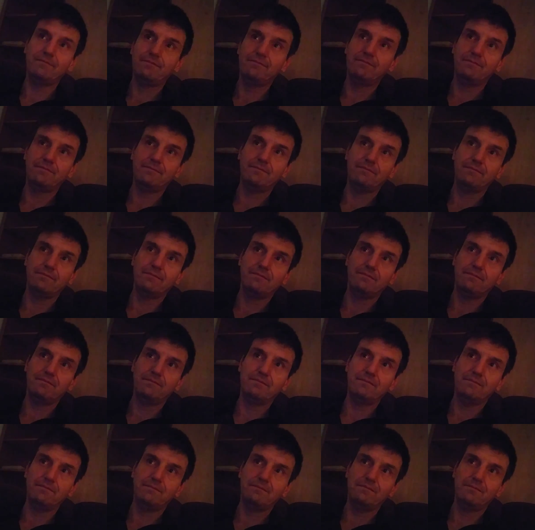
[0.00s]

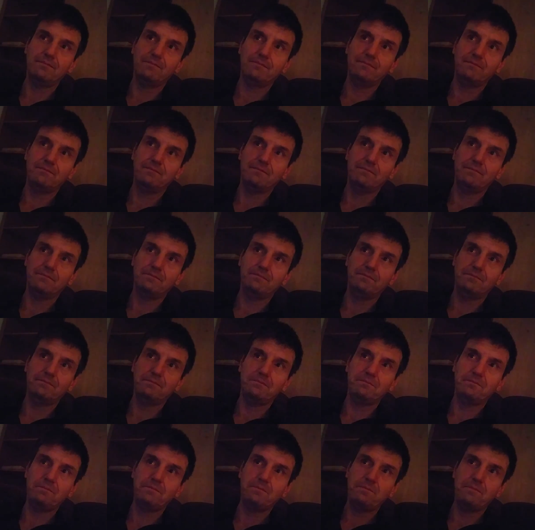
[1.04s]

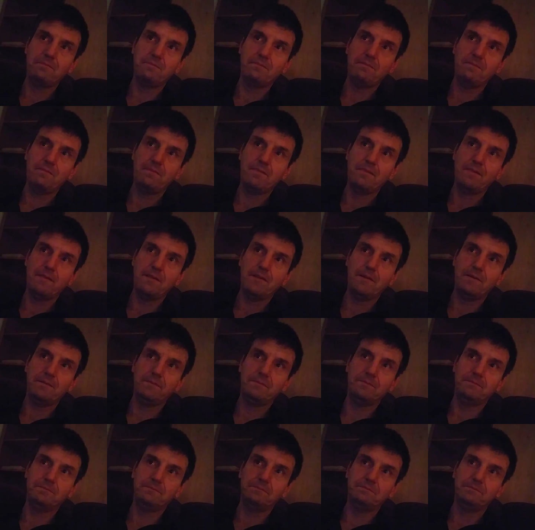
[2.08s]

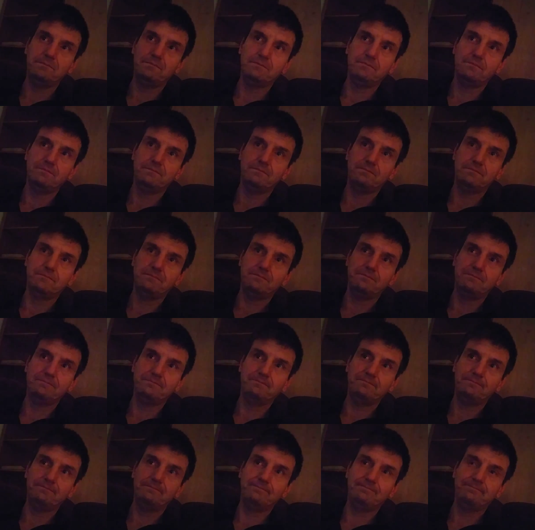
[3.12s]

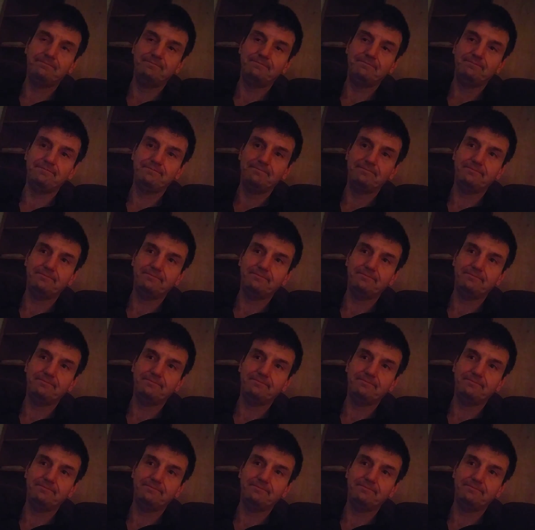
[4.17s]
Nobody speaks.